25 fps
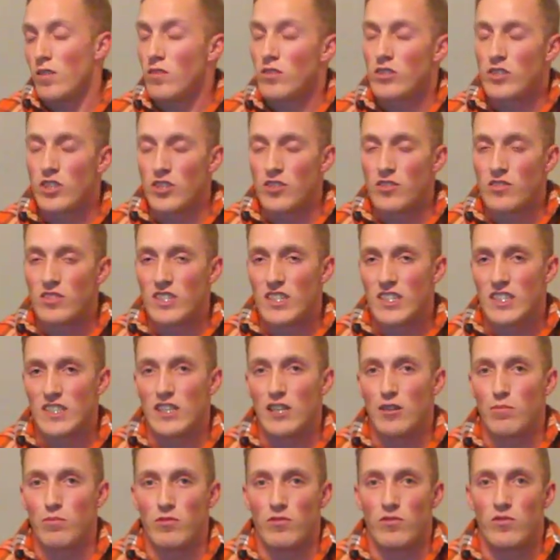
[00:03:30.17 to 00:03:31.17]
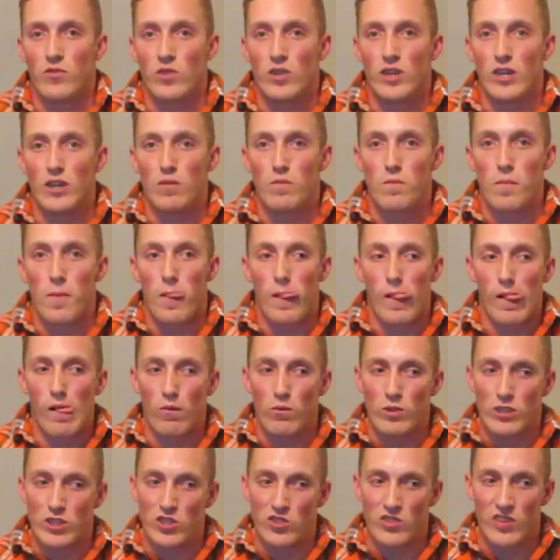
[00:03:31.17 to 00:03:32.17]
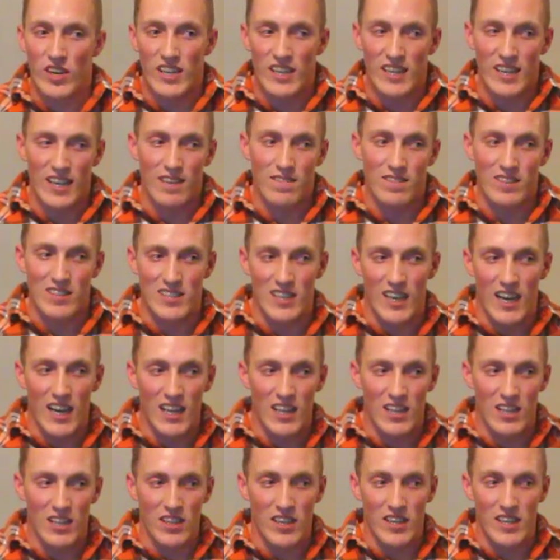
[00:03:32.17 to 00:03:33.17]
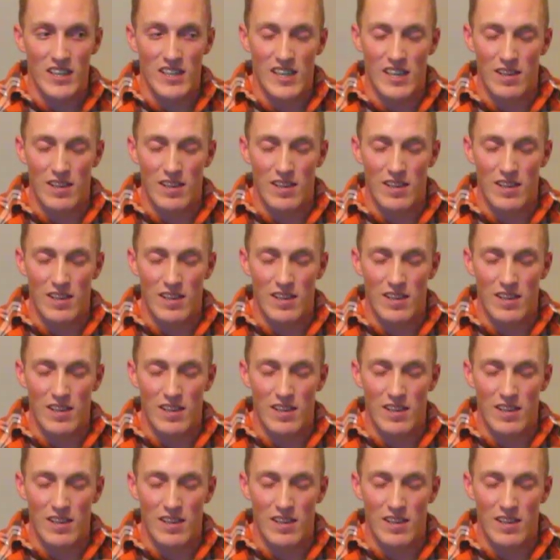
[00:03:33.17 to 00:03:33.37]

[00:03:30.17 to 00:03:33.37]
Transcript: To use an example for it, would you rather have $1